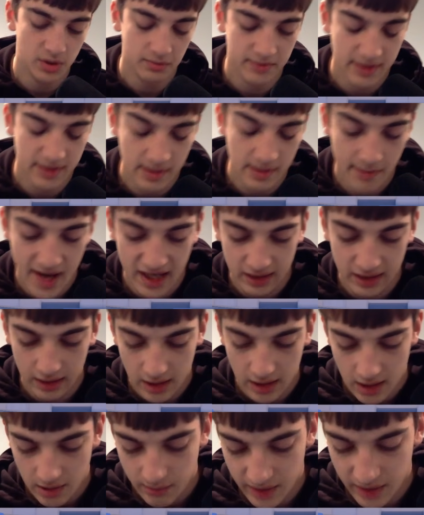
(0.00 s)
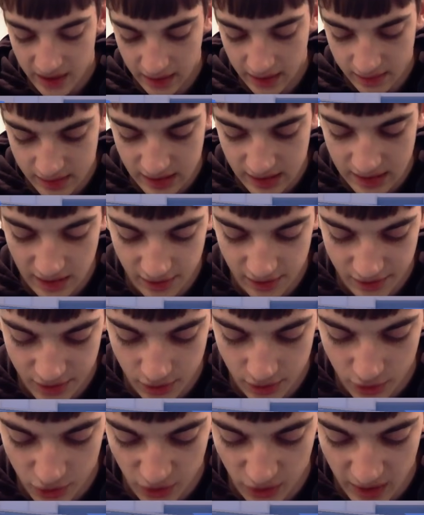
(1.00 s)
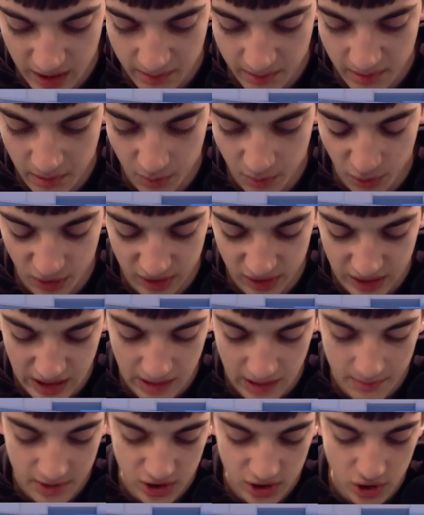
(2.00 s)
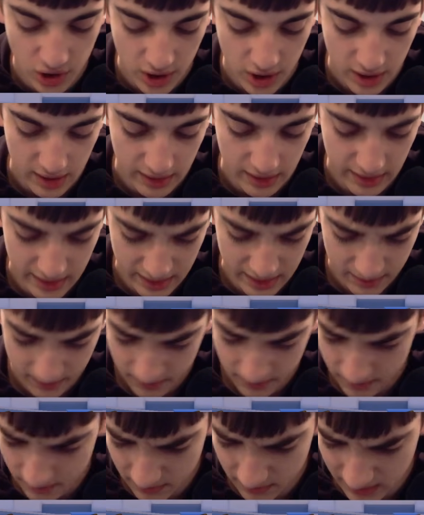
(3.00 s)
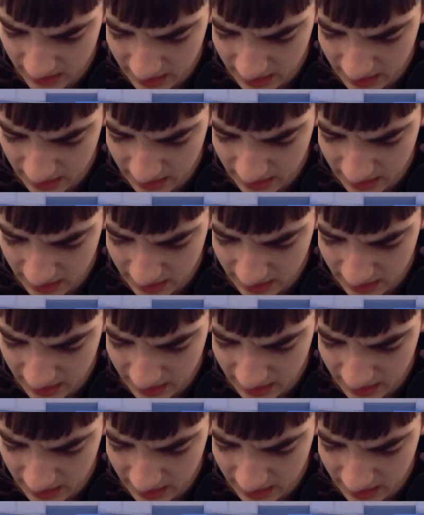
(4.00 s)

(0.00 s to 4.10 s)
to the back because he does do quite a bit more damage than